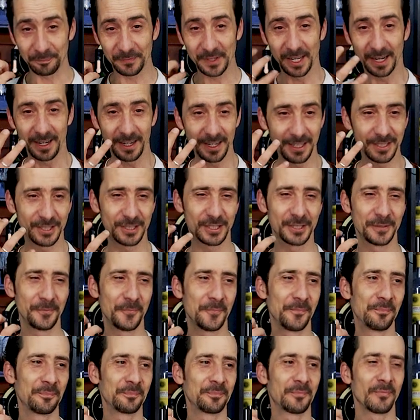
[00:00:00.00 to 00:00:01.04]
there is
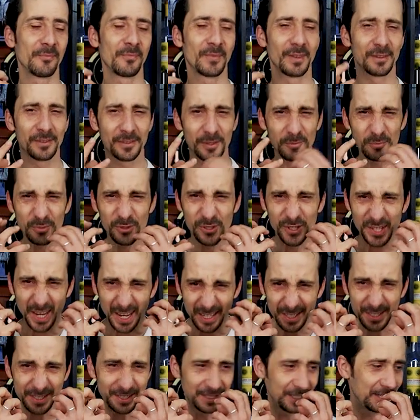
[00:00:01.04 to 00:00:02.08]
some
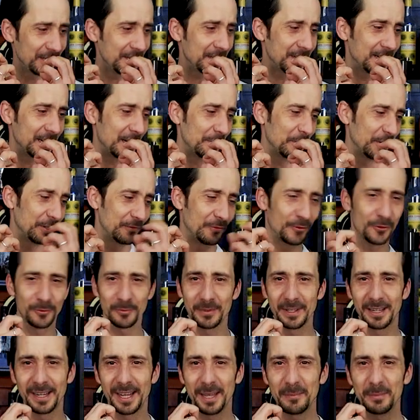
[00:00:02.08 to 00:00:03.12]
zesty coming
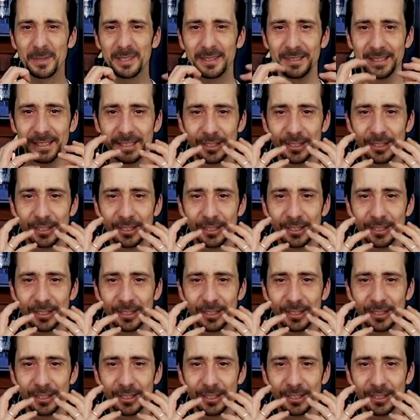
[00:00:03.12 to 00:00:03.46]
from the lemon,